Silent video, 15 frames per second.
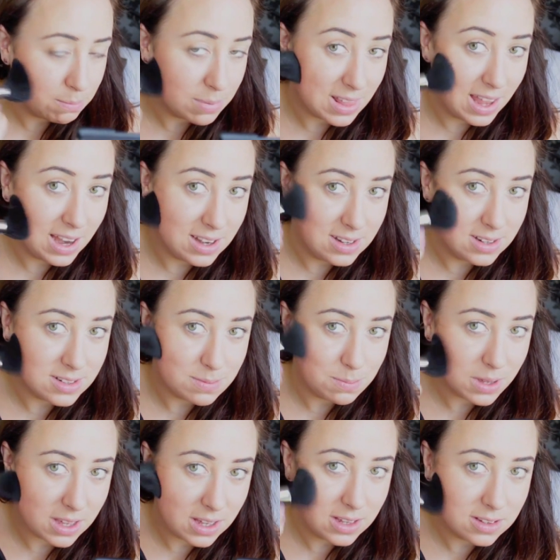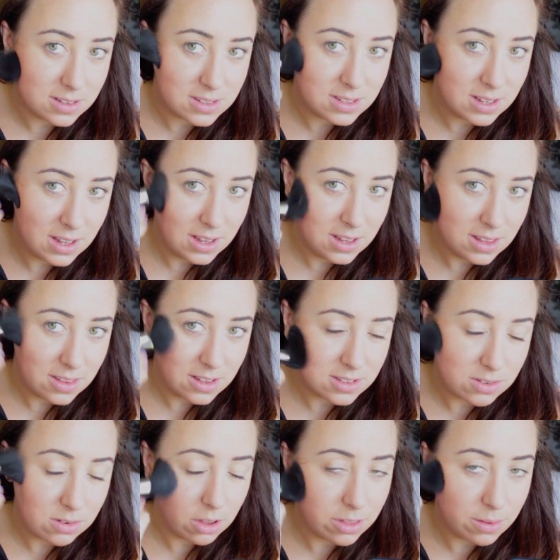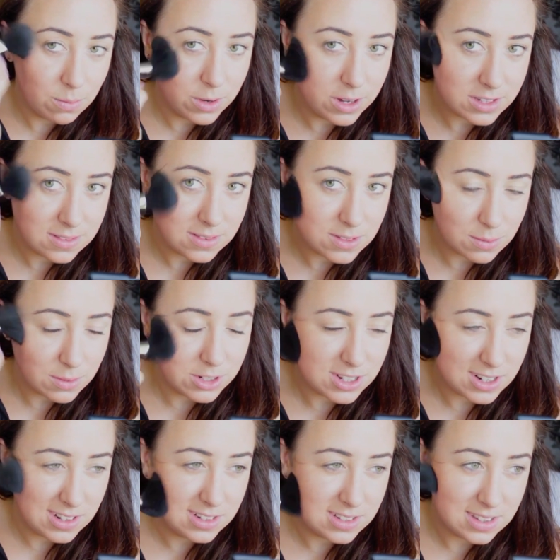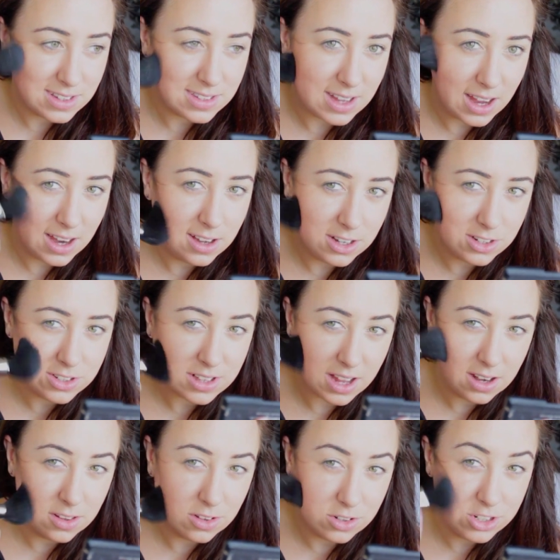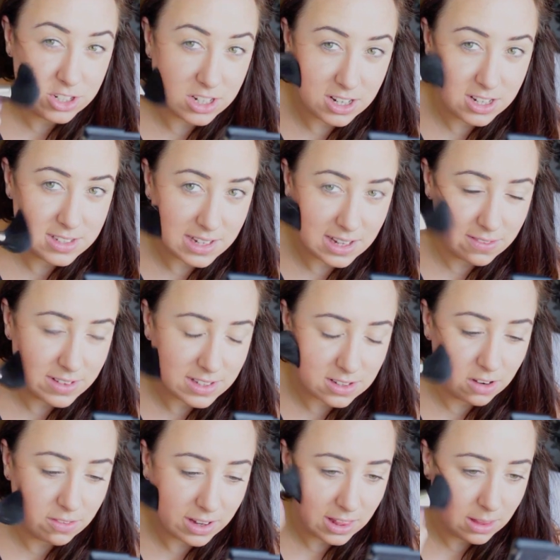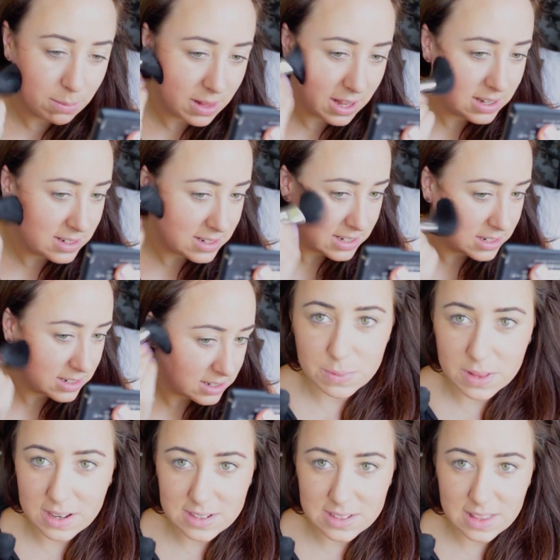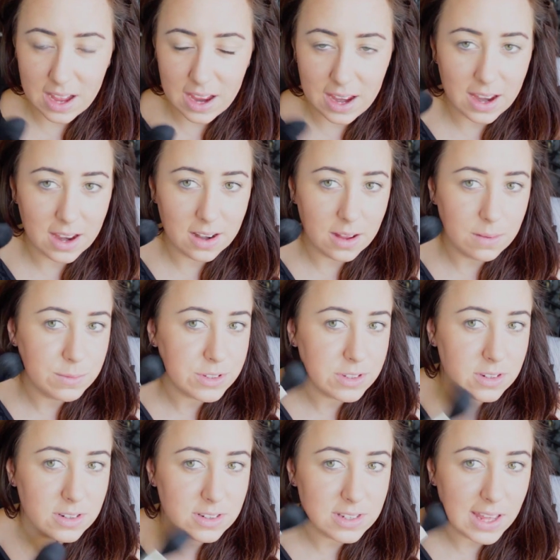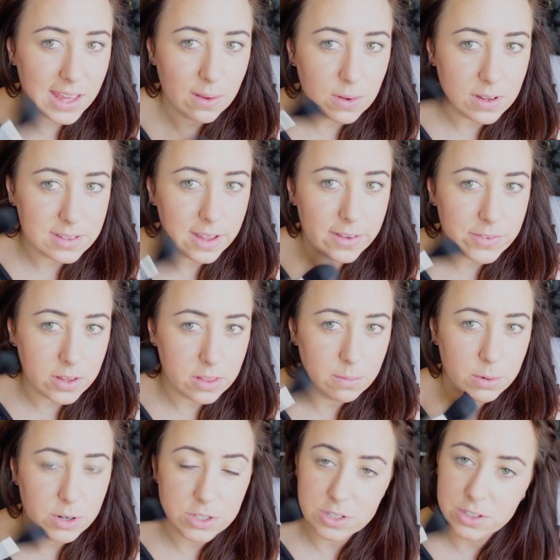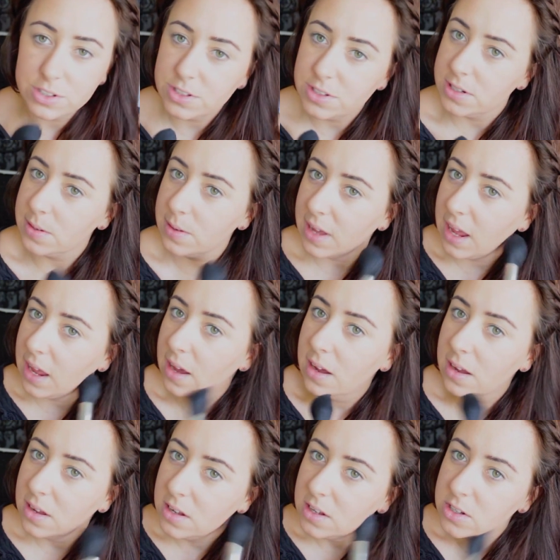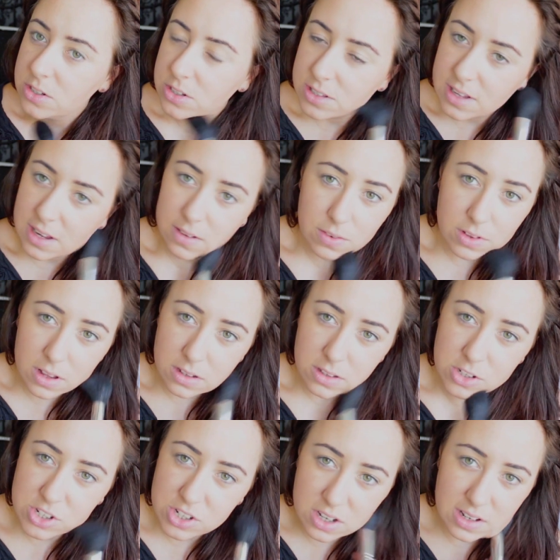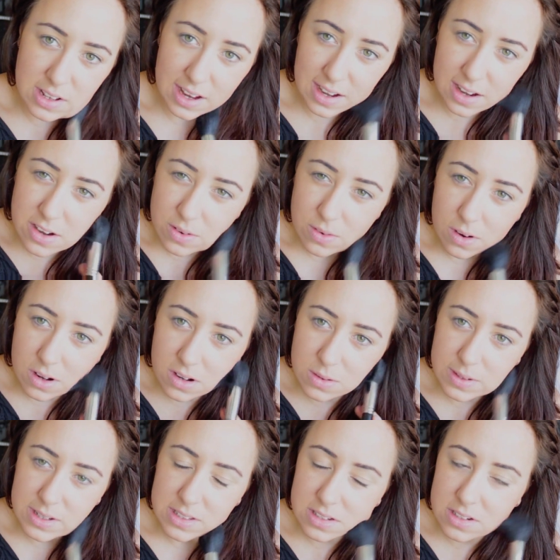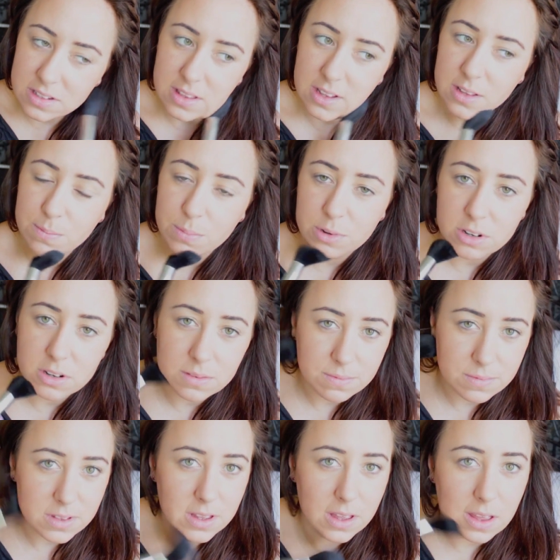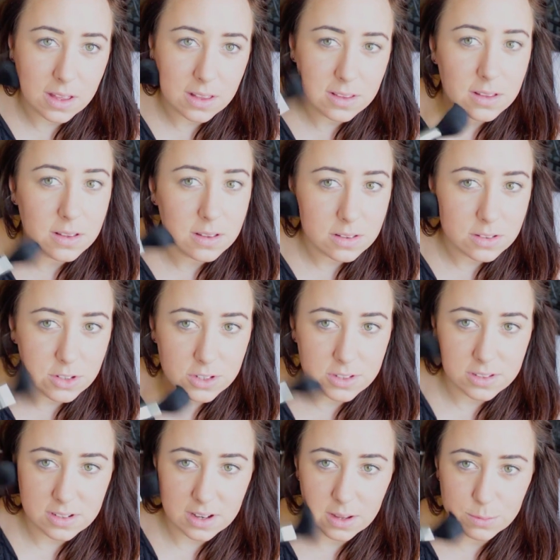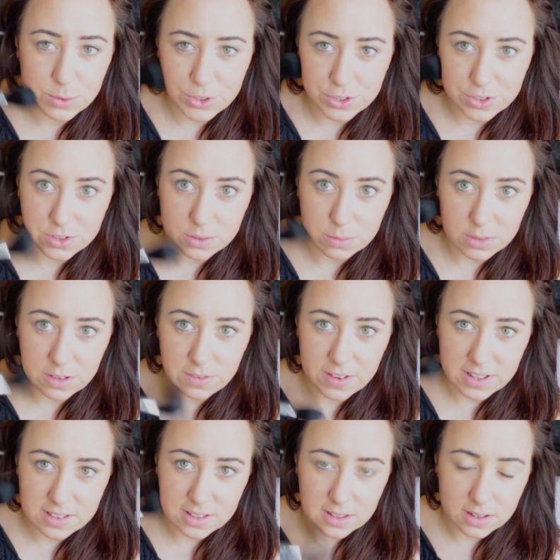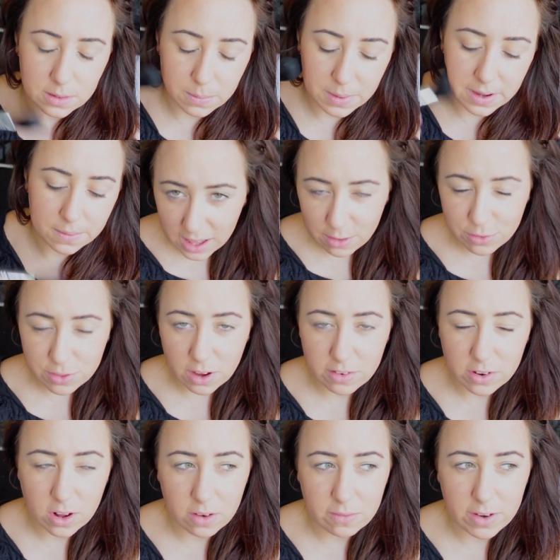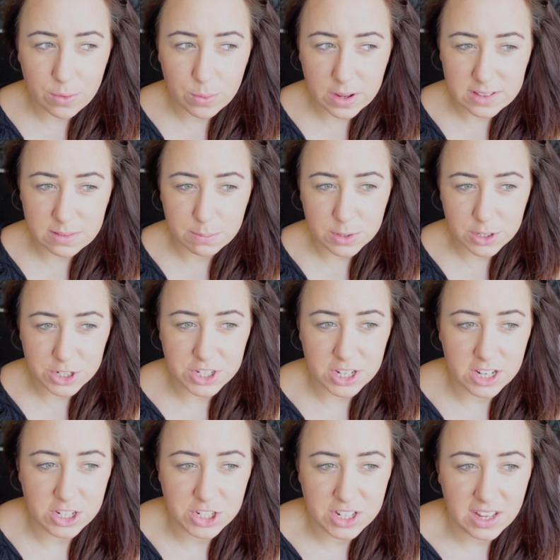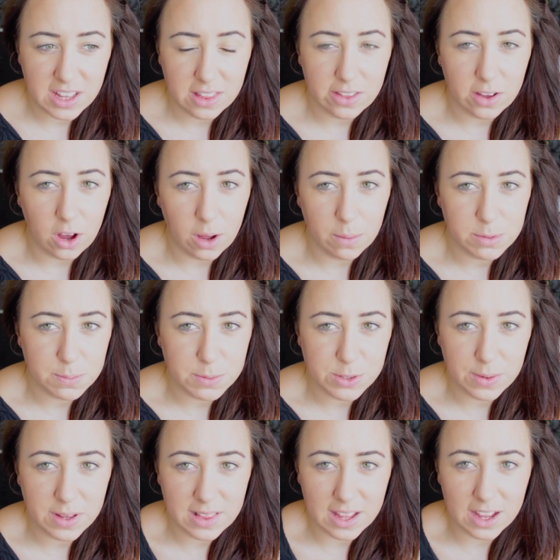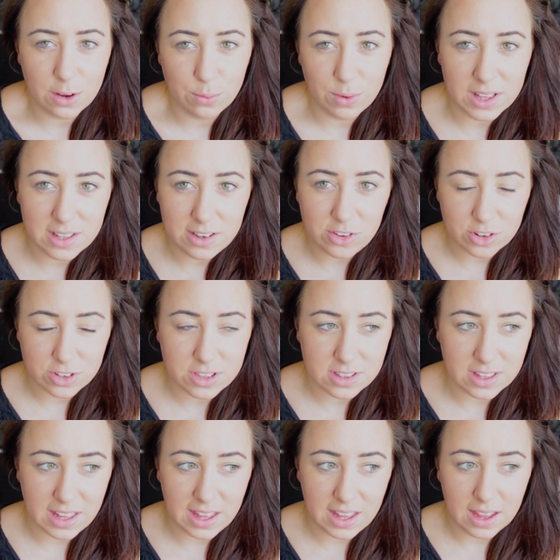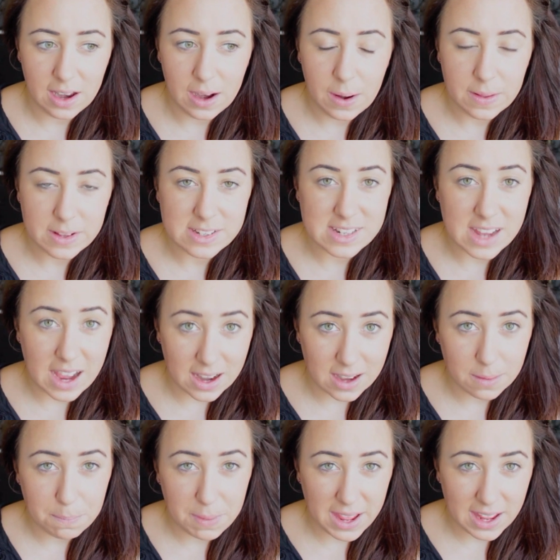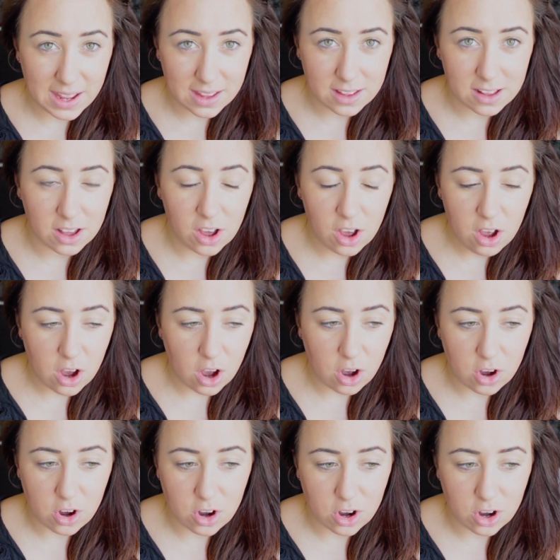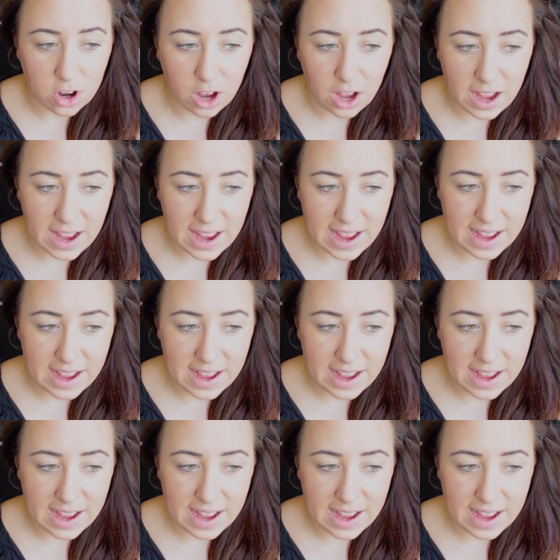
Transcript: blend, because there's nothing worse than someone turning to the side and you just kind of look dirty if it's not really blended. Blended that in, I'm just going to take what's left on the brush and just do here, just kind of along the jawline. I don't always do this, but it just helps to sculpt your face a little bit. If Lauren Conrad wears a blusher, she either opts between like a really dusky tan pink or